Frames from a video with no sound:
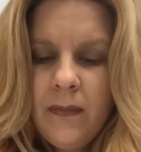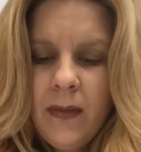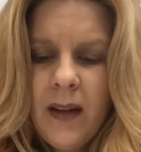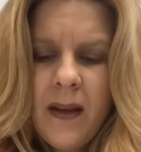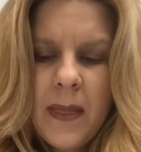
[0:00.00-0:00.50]

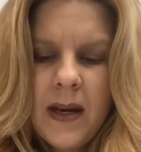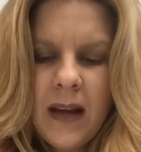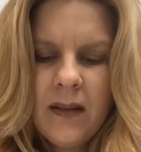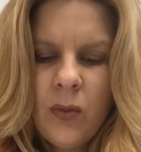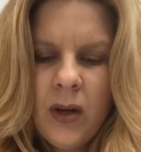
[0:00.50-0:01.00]
The
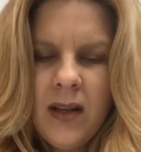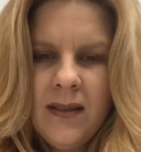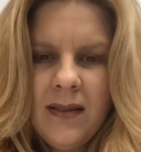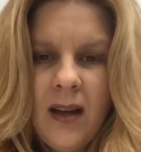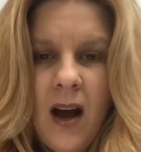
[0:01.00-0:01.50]
next one
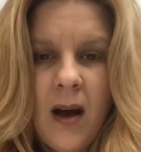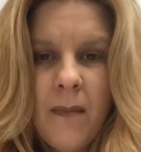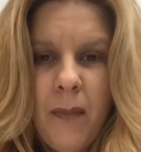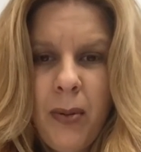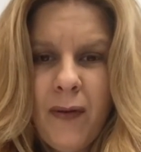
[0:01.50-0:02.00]
is
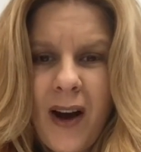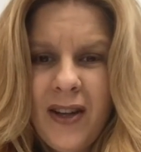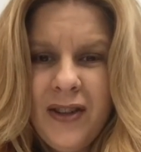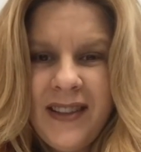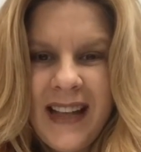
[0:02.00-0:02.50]
provider
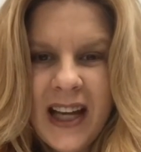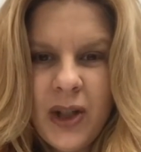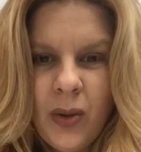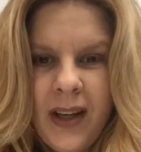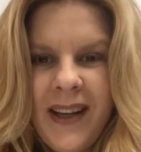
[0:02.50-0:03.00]

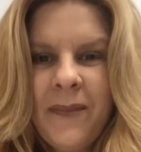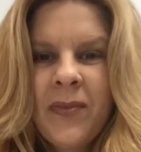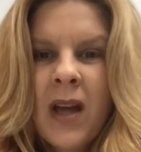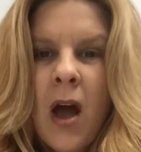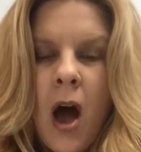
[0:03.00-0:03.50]
scheduling.
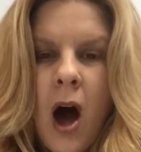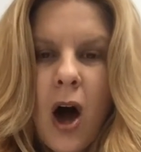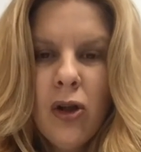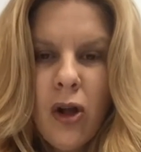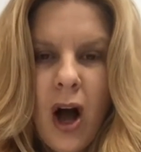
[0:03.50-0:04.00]
A
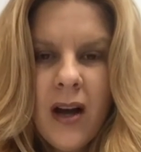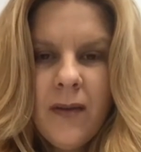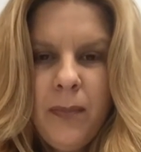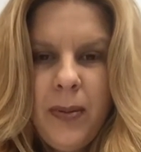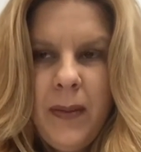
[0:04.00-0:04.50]
lot
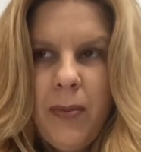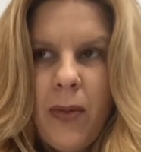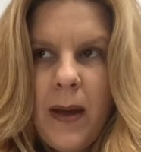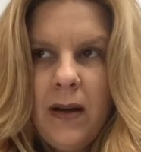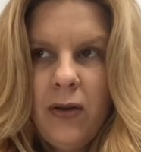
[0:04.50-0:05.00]
of people
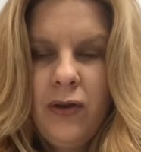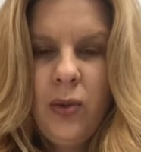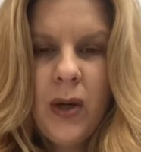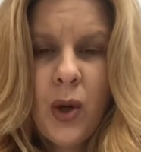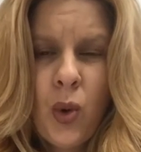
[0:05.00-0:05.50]
that are
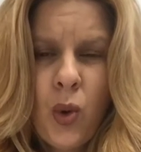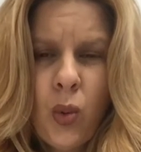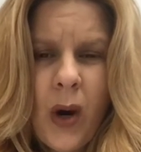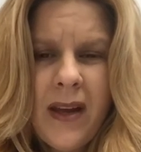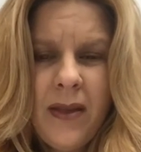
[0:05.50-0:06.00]
doing
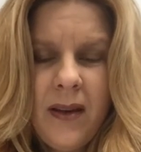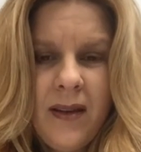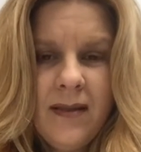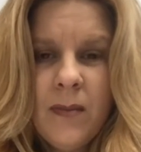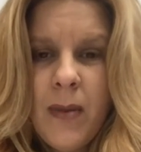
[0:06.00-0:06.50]
great
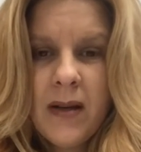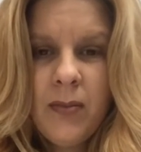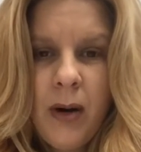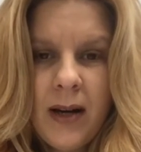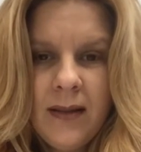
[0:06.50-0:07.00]
things and best
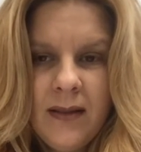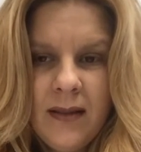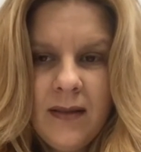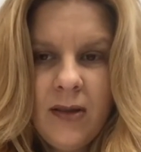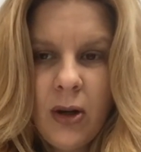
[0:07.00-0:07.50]

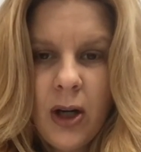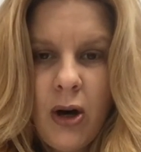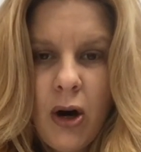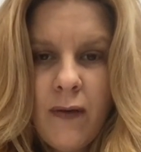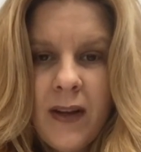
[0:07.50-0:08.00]
practices during
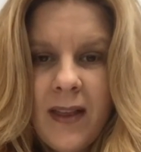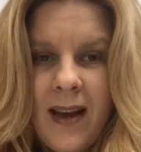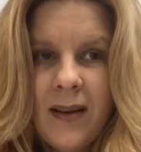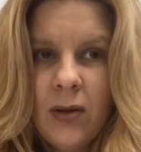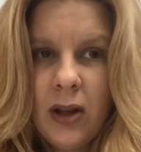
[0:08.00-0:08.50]
COVID
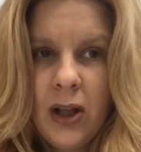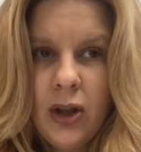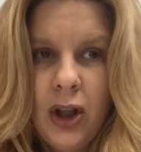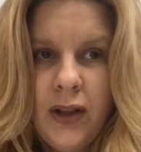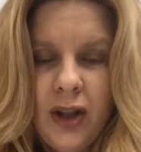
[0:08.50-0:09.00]
that
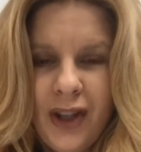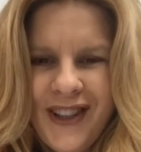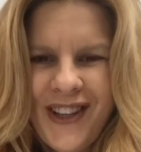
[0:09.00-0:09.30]
literally turned it on